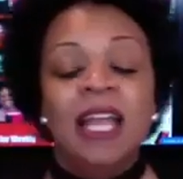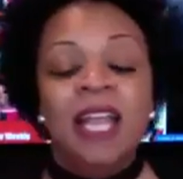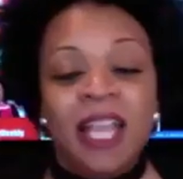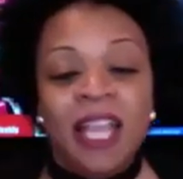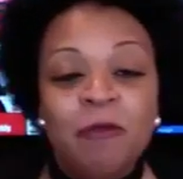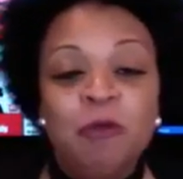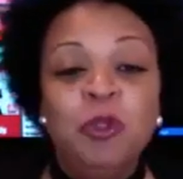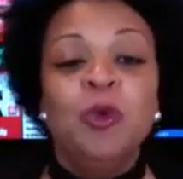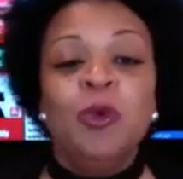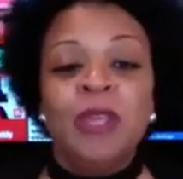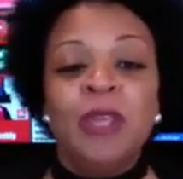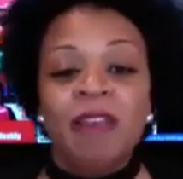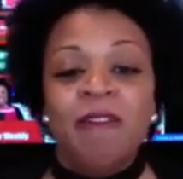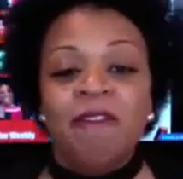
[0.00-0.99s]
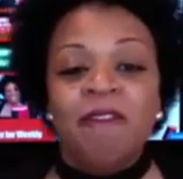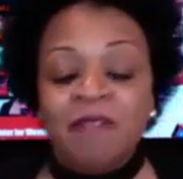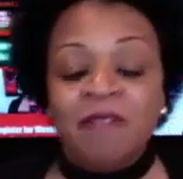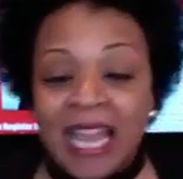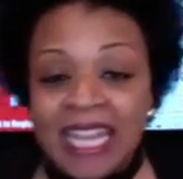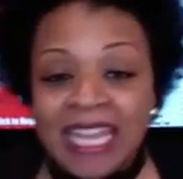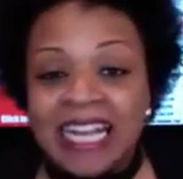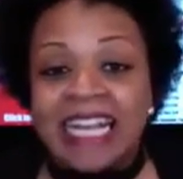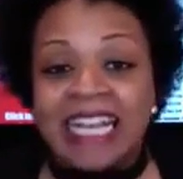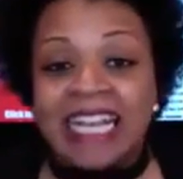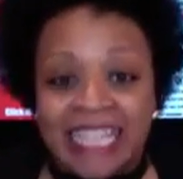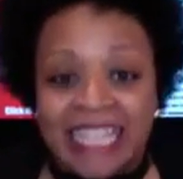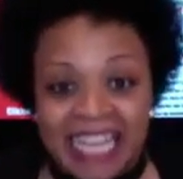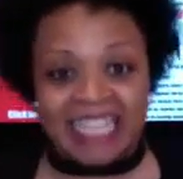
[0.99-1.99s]
if you can fight
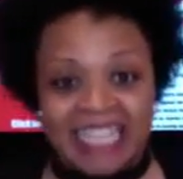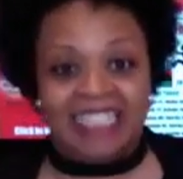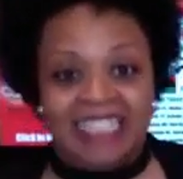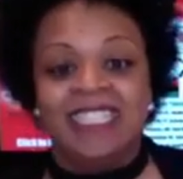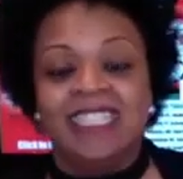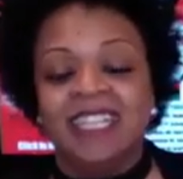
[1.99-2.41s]
against